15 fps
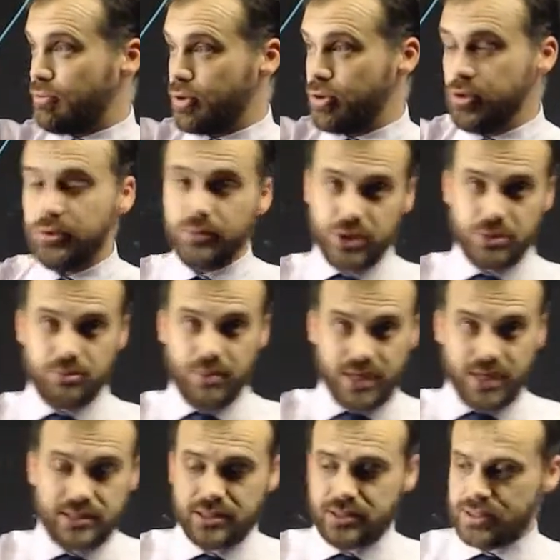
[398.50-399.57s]
root, which
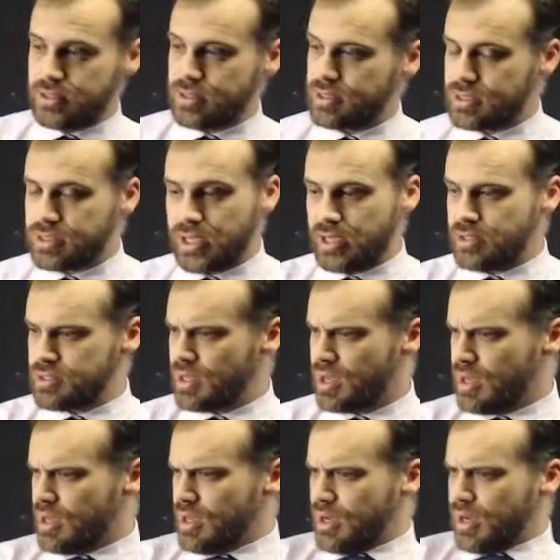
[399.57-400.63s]
makes sense.
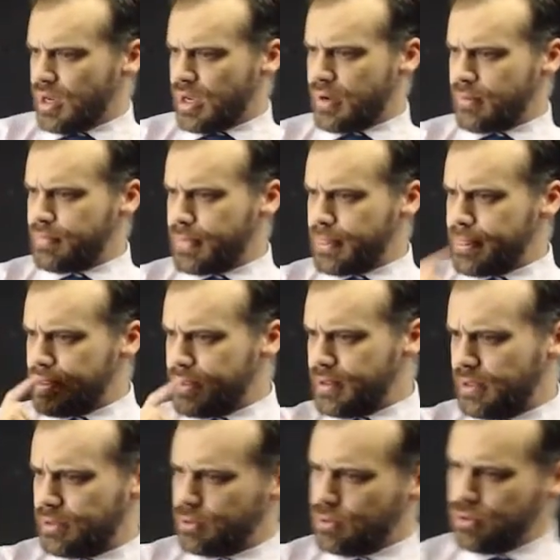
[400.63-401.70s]
Um,
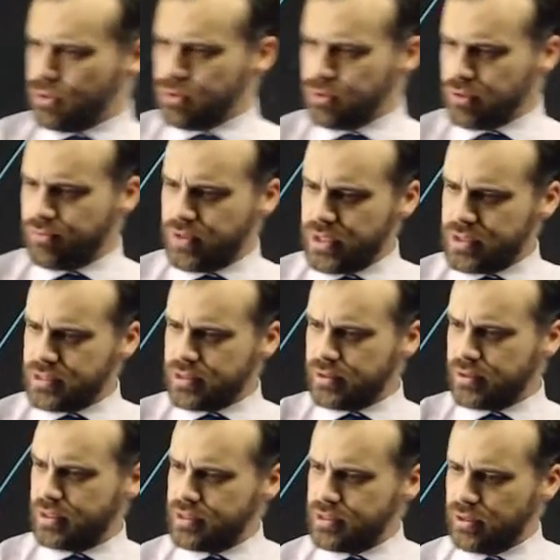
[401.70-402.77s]
Now, look at all of these,
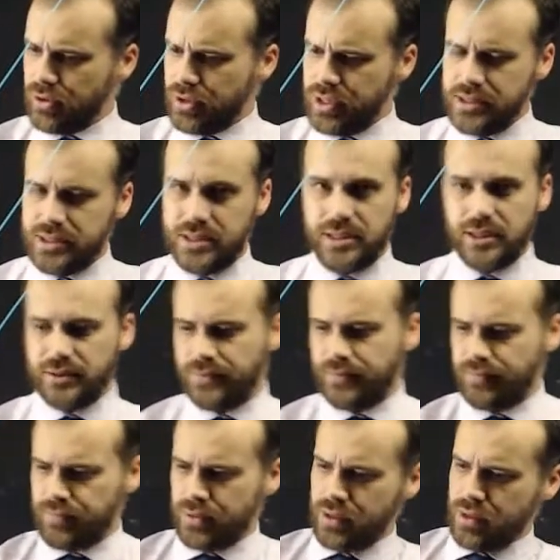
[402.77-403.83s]
these lines here.
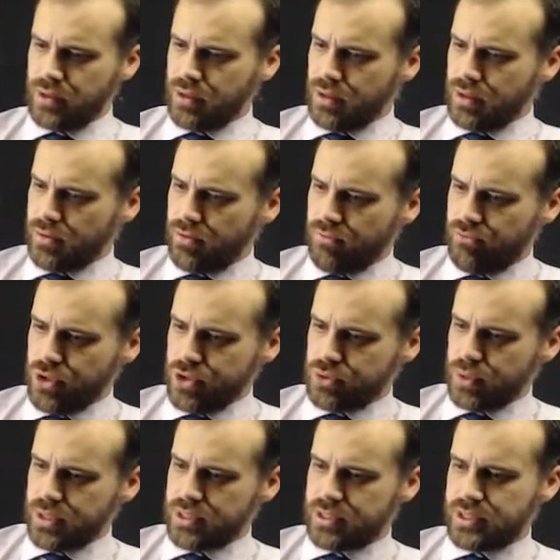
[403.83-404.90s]
First
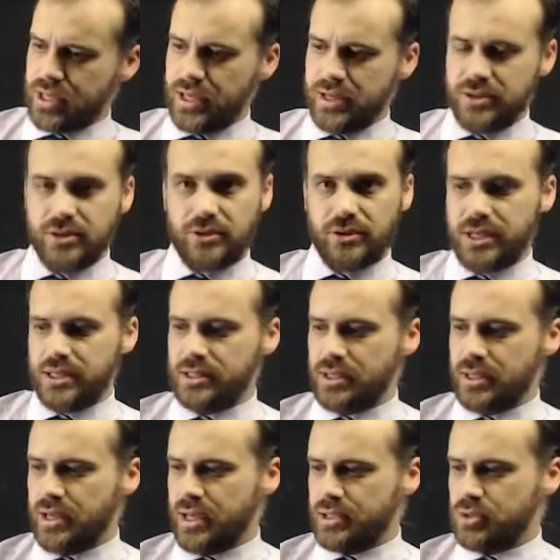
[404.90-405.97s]
one's ten degrees,
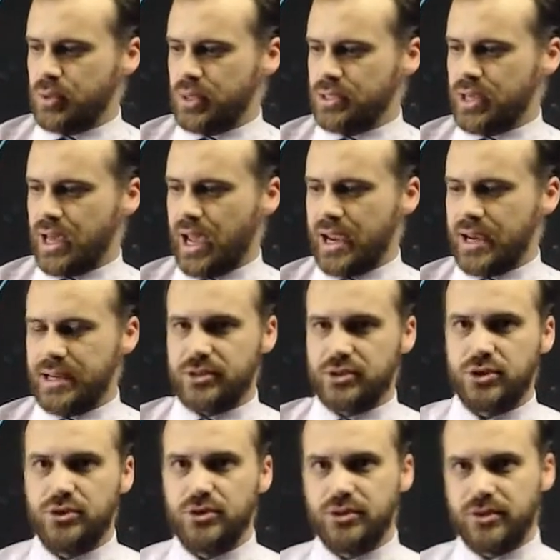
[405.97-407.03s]
next one's
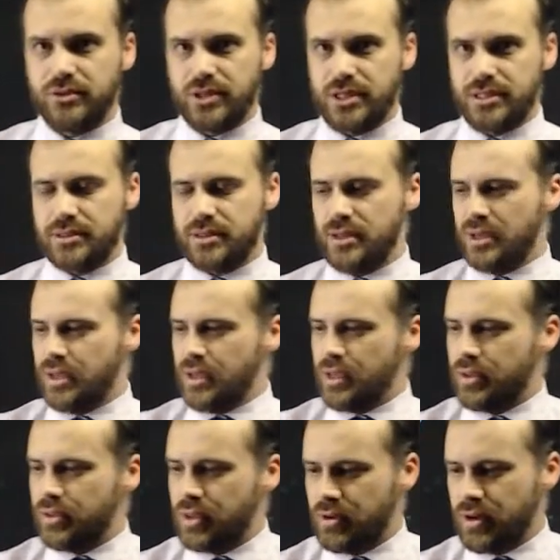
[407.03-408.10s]
eighty-two degrees.
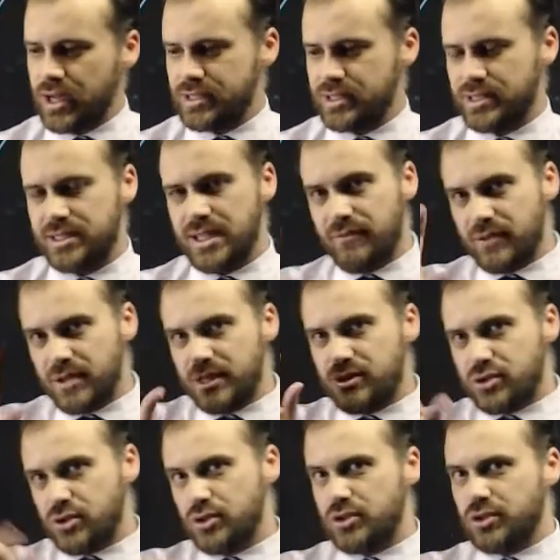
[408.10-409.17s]
There are
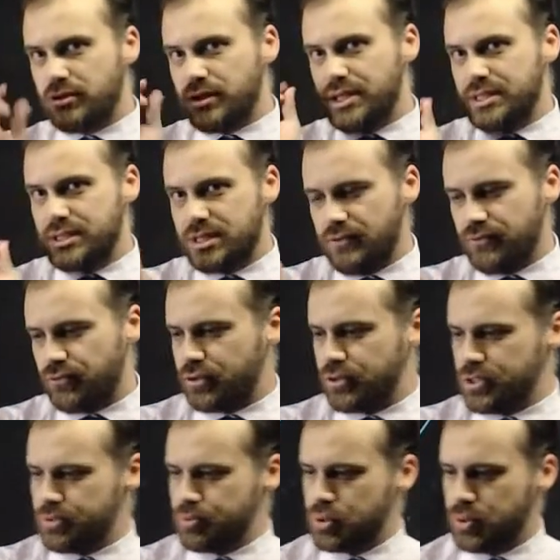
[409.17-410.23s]
seventy-two degrees
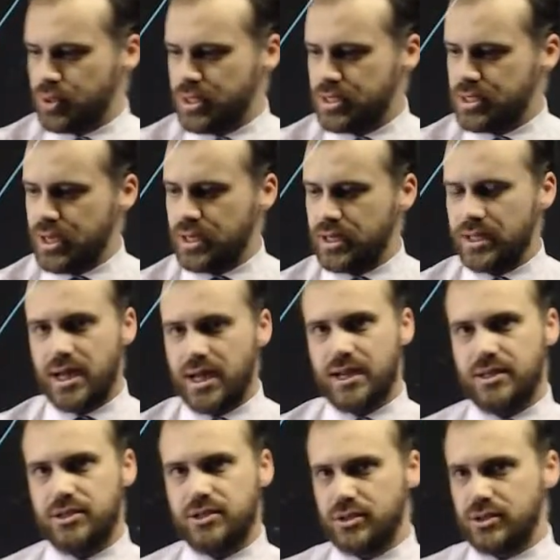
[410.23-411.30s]
difference between ten and
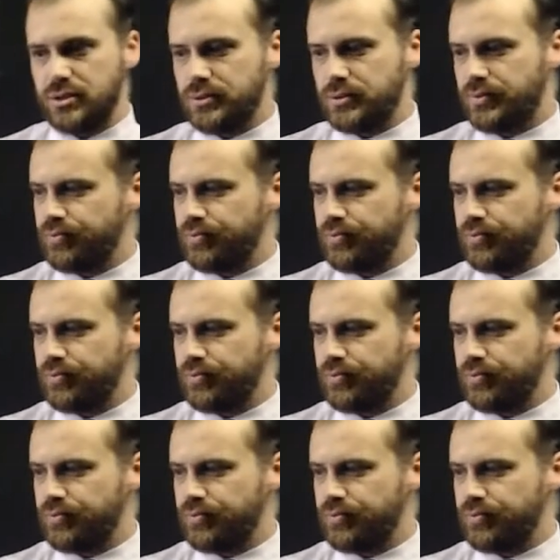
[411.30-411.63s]
eighty-two.